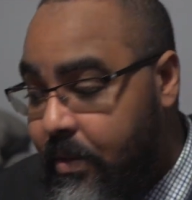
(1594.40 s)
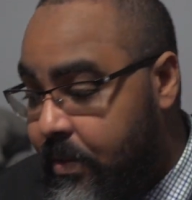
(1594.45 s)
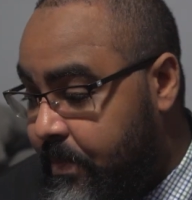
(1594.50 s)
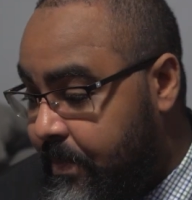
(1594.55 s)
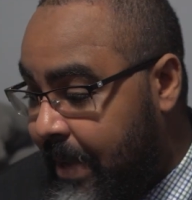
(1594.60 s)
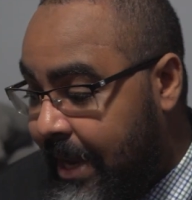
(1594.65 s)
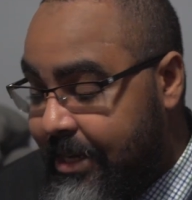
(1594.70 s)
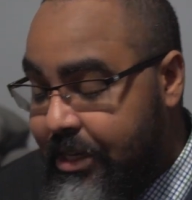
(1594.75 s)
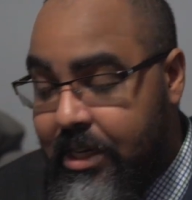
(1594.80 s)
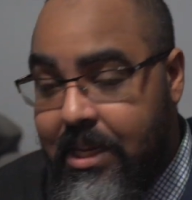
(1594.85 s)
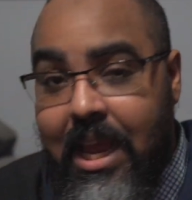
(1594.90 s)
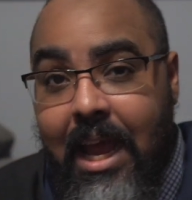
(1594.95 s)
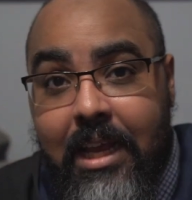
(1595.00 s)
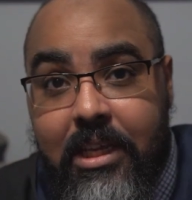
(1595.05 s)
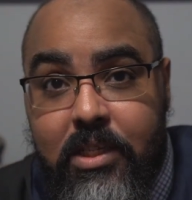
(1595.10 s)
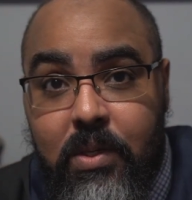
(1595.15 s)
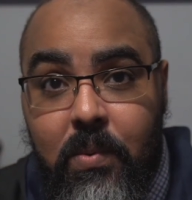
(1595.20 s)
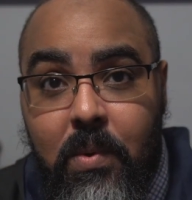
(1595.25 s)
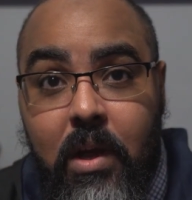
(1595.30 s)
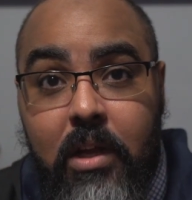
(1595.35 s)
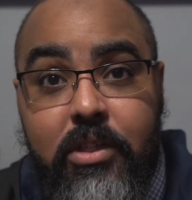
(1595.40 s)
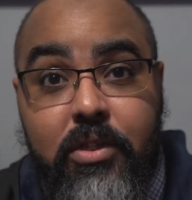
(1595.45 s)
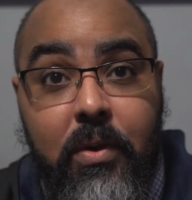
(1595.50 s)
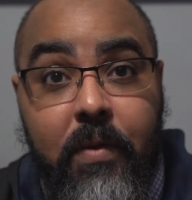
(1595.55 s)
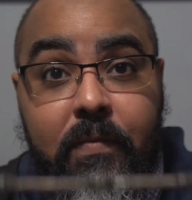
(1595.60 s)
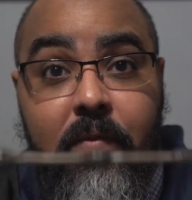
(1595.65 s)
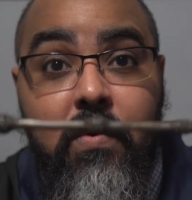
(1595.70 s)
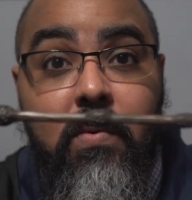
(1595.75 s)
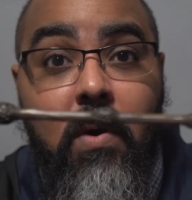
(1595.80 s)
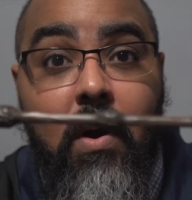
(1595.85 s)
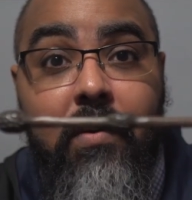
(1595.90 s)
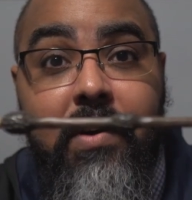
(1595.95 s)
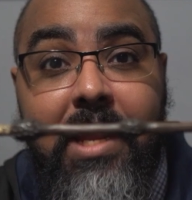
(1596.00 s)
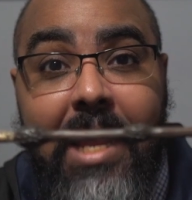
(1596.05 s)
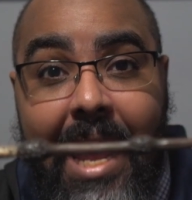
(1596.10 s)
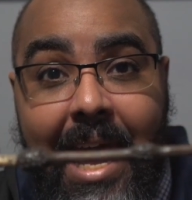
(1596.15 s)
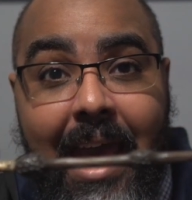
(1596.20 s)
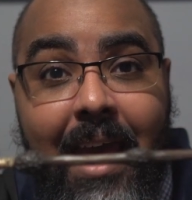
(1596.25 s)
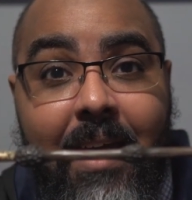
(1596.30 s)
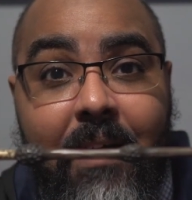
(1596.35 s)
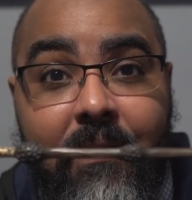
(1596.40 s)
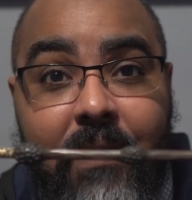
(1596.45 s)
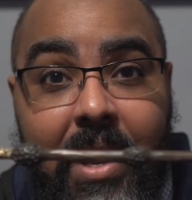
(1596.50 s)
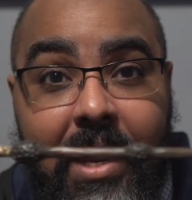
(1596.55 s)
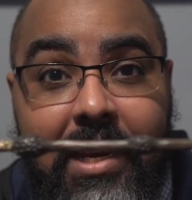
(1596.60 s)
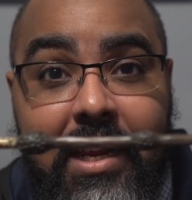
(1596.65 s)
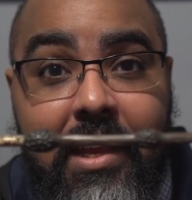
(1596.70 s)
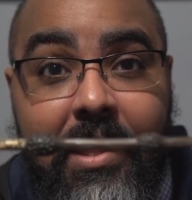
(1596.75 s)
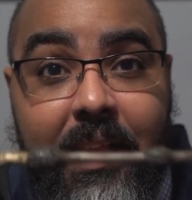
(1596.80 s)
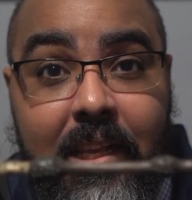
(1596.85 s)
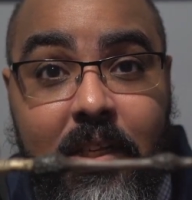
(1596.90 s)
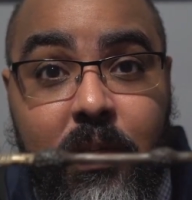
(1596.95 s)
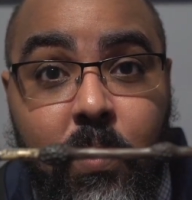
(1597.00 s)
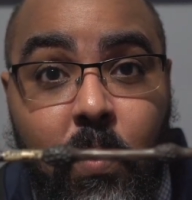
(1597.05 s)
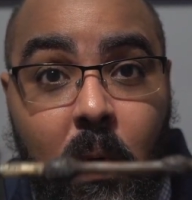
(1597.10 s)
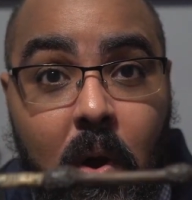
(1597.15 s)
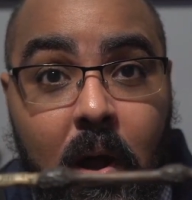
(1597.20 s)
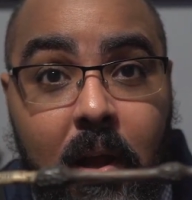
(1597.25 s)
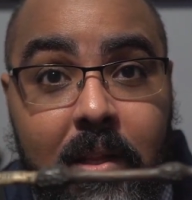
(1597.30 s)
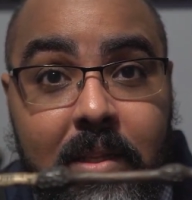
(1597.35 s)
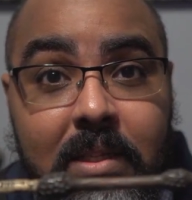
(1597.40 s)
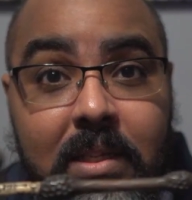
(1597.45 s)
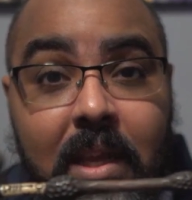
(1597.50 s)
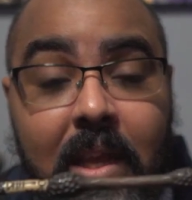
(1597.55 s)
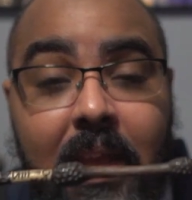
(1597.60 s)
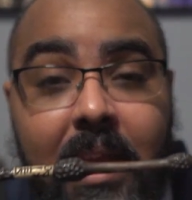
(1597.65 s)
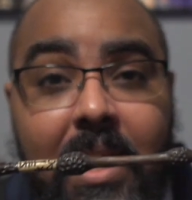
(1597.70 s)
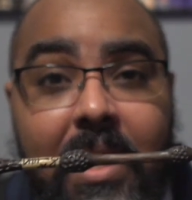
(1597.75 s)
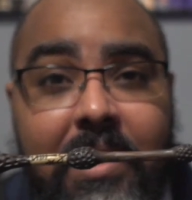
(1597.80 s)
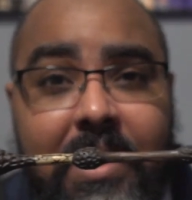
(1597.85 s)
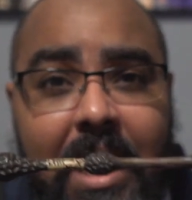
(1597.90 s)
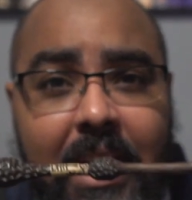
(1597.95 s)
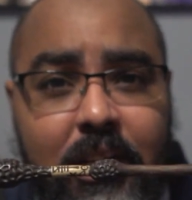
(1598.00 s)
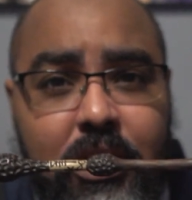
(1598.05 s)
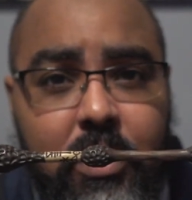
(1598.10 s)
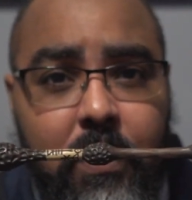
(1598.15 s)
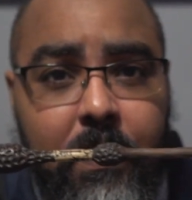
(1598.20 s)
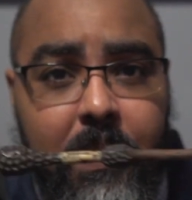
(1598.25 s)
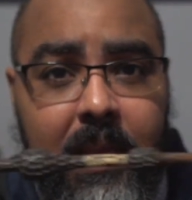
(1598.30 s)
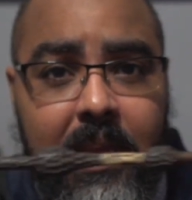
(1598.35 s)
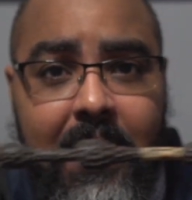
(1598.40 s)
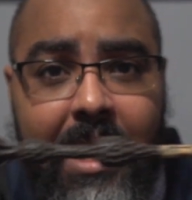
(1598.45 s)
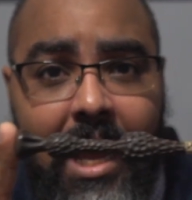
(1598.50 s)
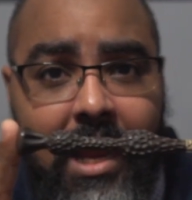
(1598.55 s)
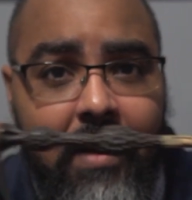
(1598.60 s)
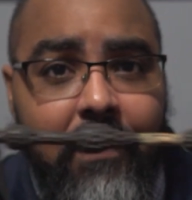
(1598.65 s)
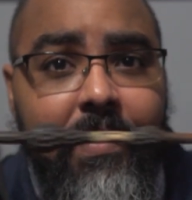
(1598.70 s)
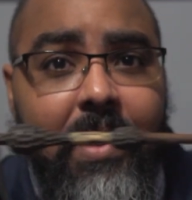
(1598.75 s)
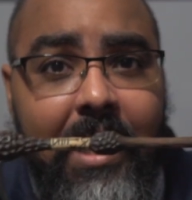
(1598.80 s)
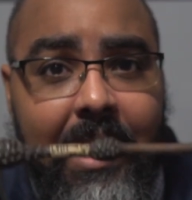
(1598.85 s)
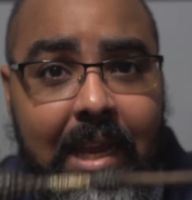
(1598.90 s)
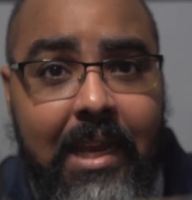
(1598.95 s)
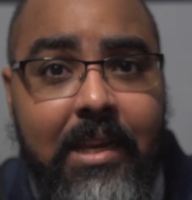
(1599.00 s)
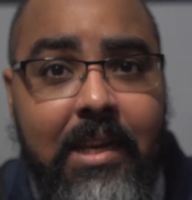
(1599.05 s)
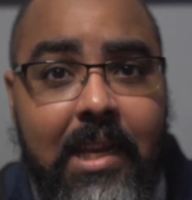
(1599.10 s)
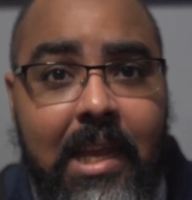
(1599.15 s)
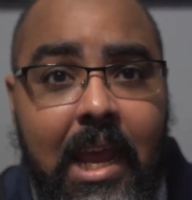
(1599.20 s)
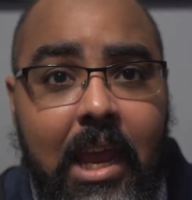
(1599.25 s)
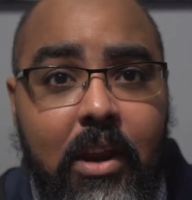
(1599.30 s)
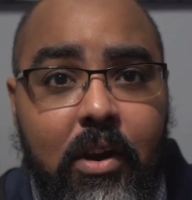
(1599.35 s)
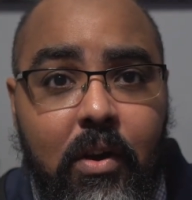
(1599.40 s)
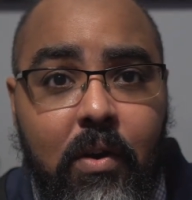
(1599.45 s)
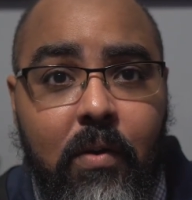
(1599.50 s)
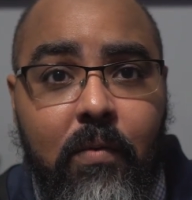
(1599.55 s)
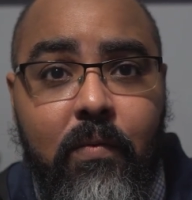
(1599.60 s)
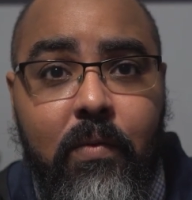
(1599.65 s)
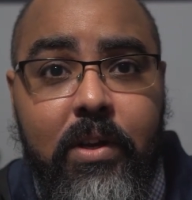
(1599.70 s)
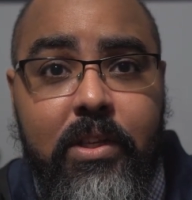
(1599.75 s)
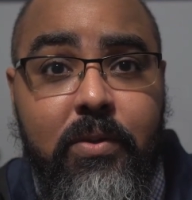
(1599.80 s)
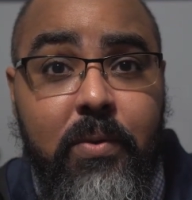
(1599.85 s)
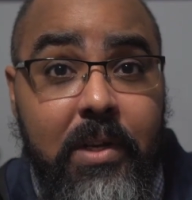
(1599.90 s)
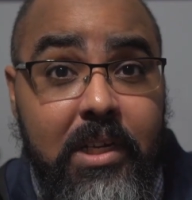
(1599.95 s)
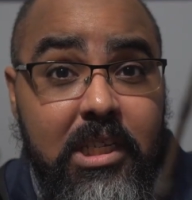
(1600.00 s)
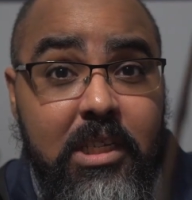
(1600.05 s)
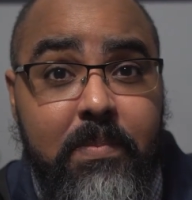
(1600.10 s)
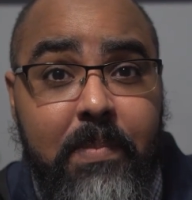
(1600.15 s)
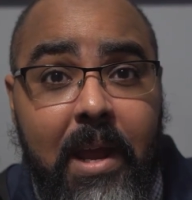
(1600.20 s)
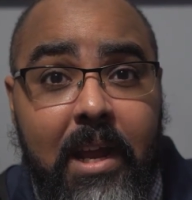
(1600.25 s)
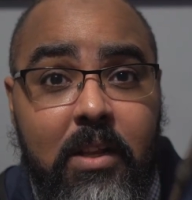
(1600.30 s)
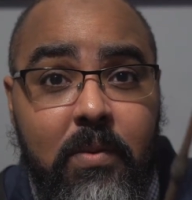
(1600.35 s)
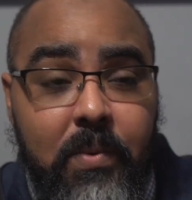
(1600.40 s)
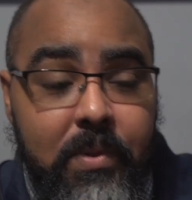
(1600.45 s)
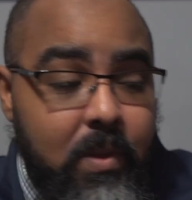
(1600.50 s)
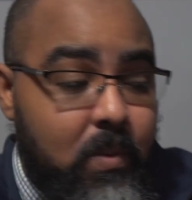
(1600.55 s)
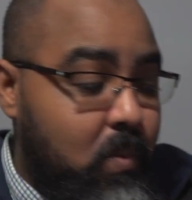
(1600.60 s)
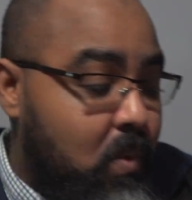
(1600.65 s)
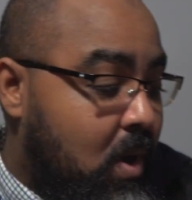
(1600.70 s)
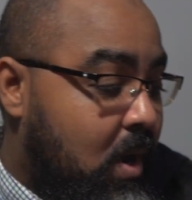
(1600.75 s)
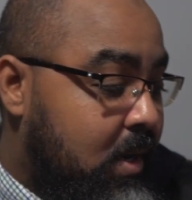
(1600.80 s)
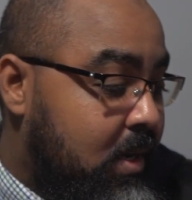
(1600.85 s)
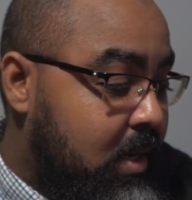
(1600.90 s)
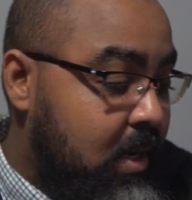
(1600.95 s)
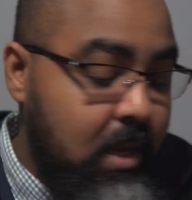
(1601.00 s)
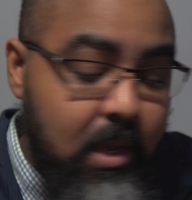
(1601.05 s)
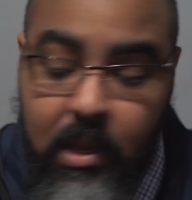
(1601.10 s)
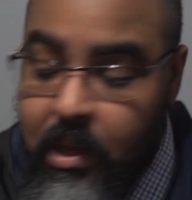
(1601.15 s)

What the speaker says: Magiccaster wand. So if you already have any of these wands, that should be kind of like an indicator of what to expect with the wand.